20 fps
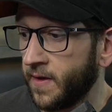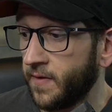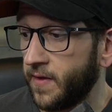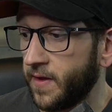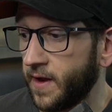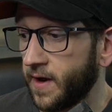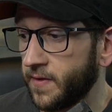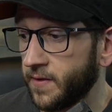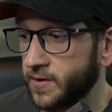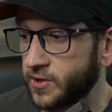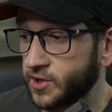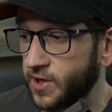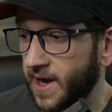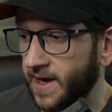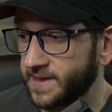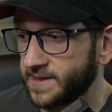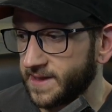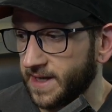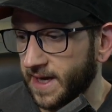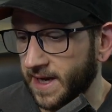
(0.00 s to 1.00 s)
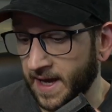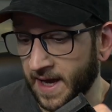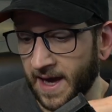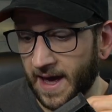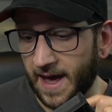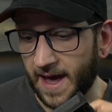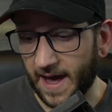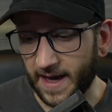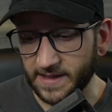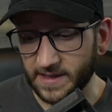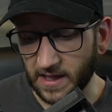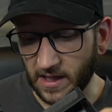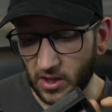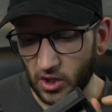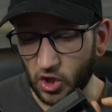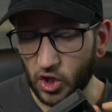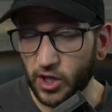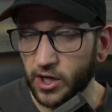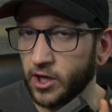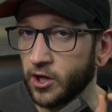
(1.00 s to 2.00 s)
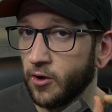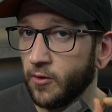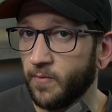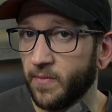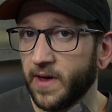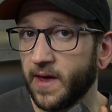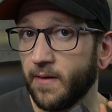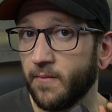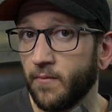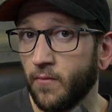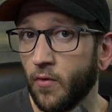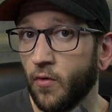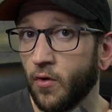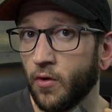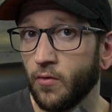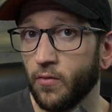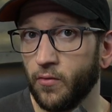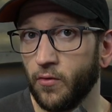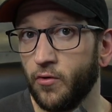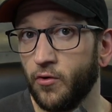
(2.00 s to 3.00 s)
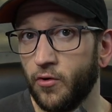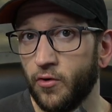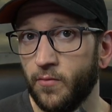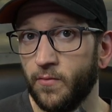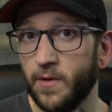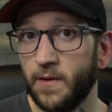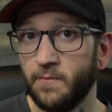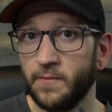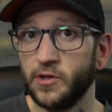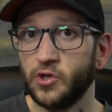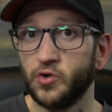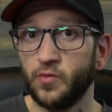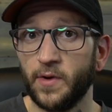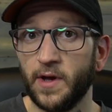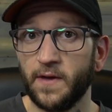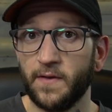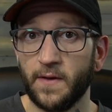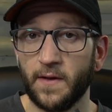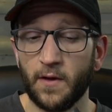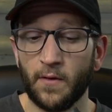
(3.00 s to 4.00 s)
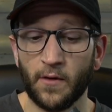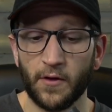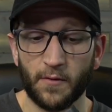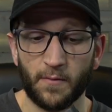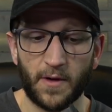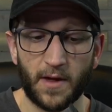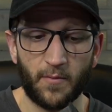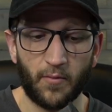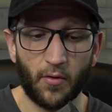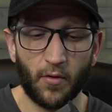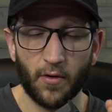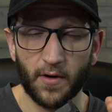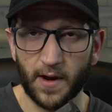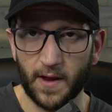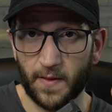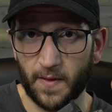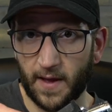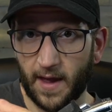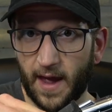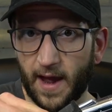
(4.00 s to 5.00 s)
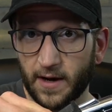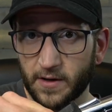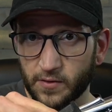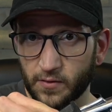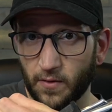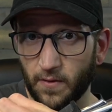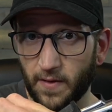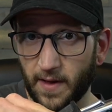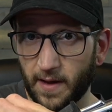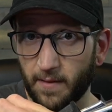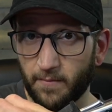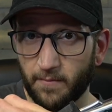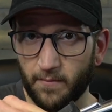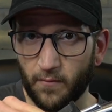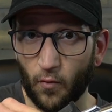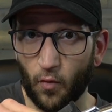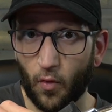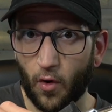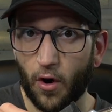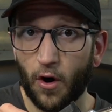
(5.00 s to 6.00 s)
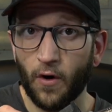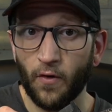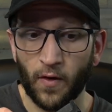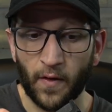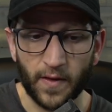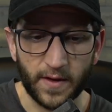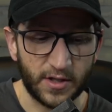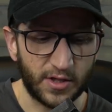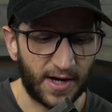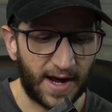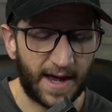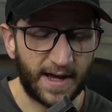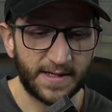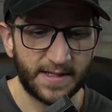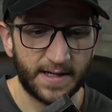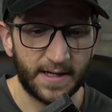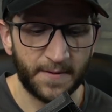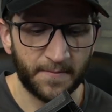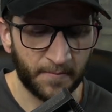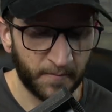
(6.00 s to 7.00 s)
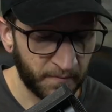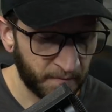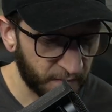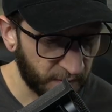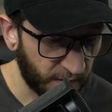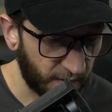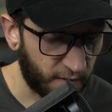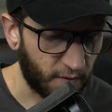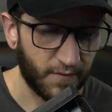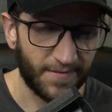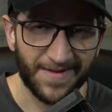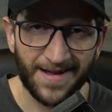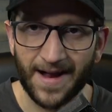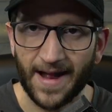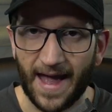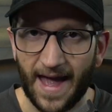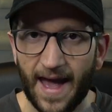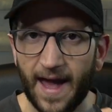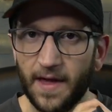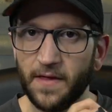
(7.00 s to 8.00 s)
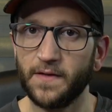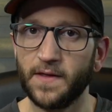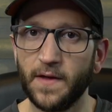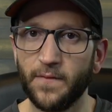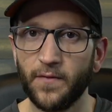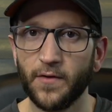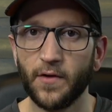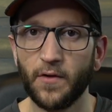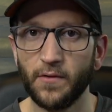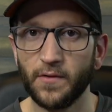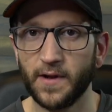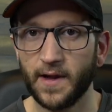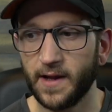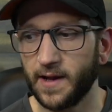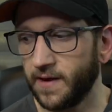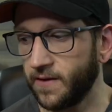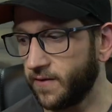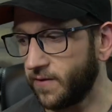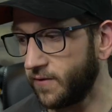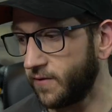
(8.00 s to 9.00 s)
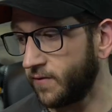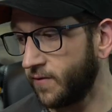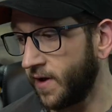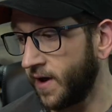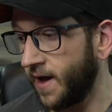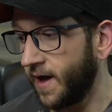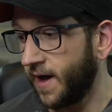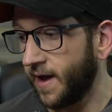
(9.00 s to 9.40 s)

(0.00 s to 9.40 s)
The other chassis has a little bit more room in between the USB port and the actual like wall on the chassis. So it's not as difficult to get into.